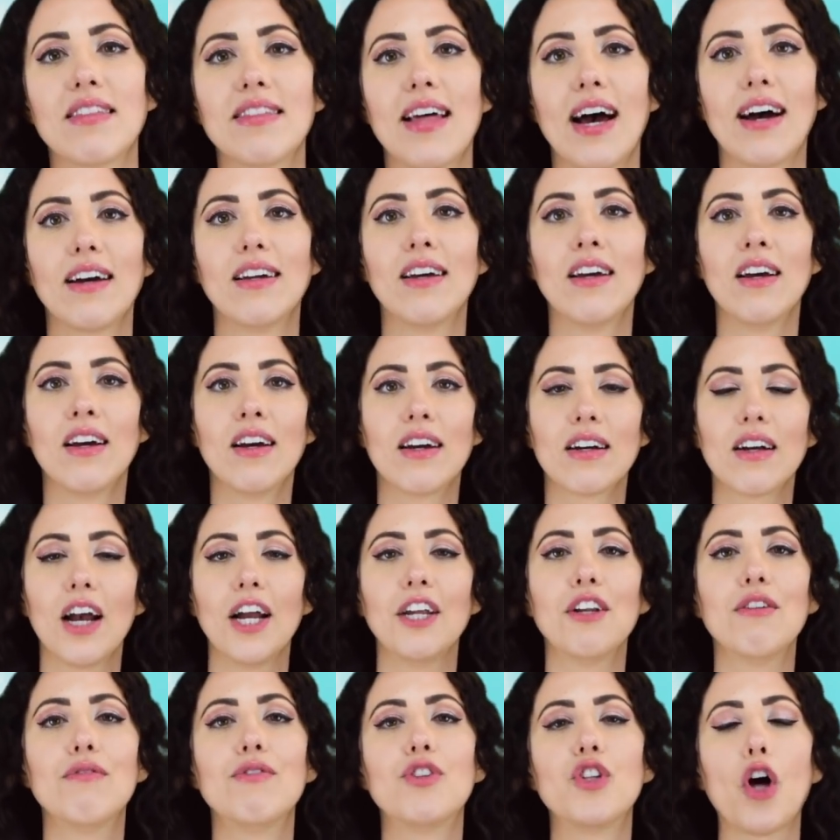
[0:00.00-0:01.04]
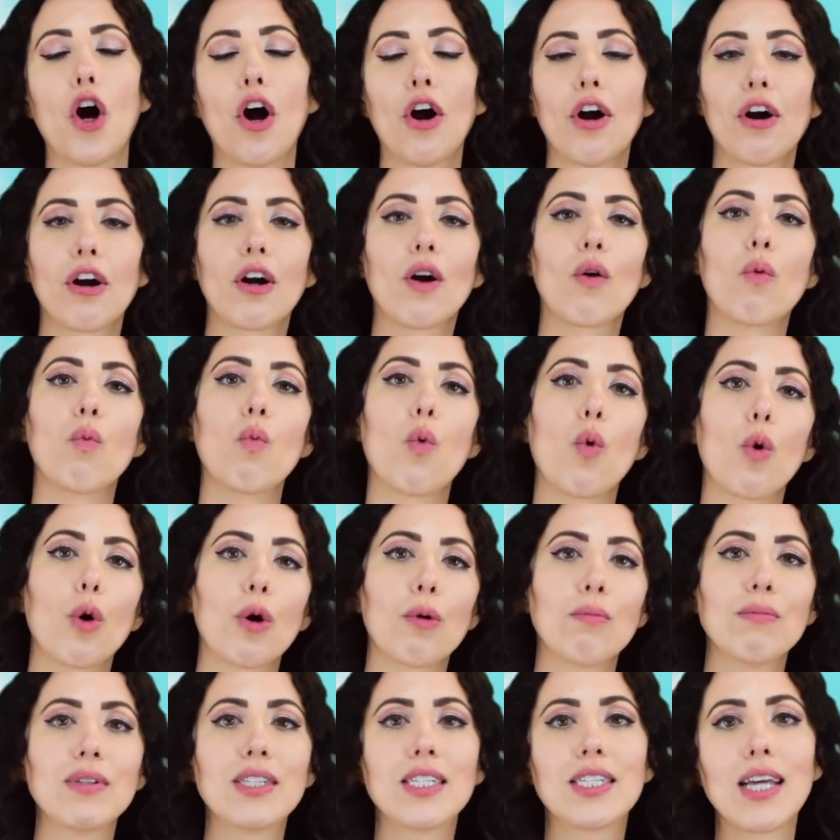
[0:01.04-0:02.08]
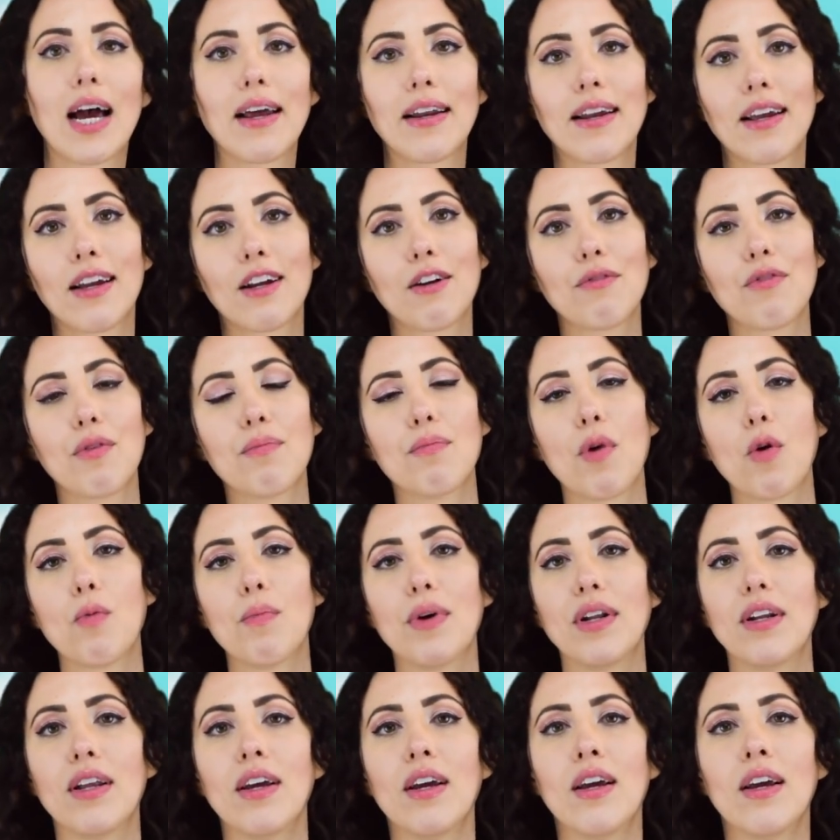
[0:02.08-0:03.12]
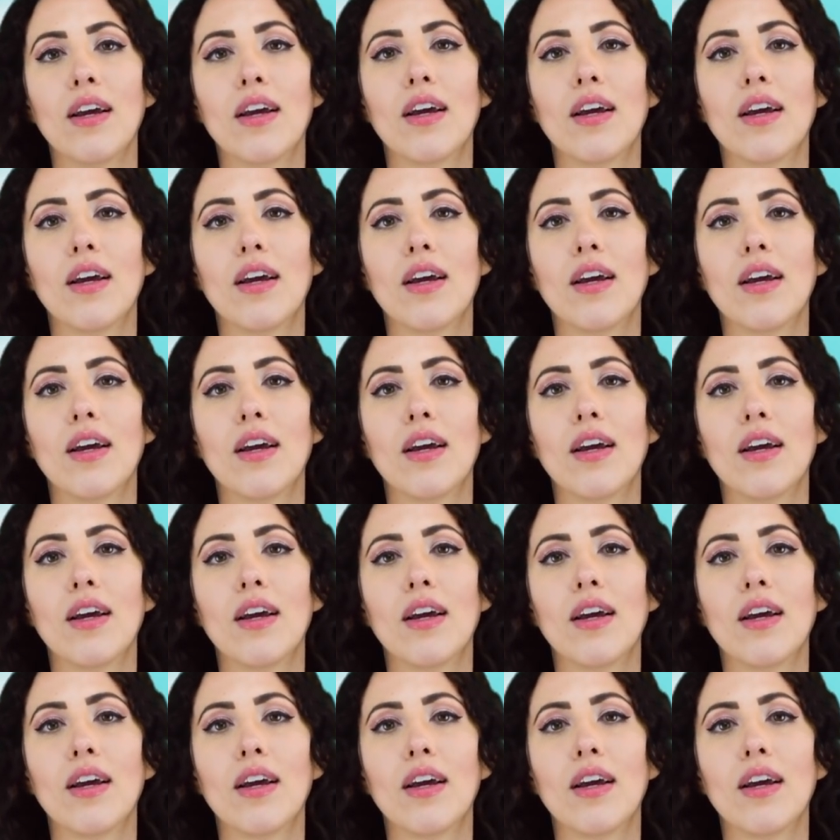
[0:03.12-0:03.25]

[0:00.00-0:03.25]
that kind of dark, warm setting of the moment,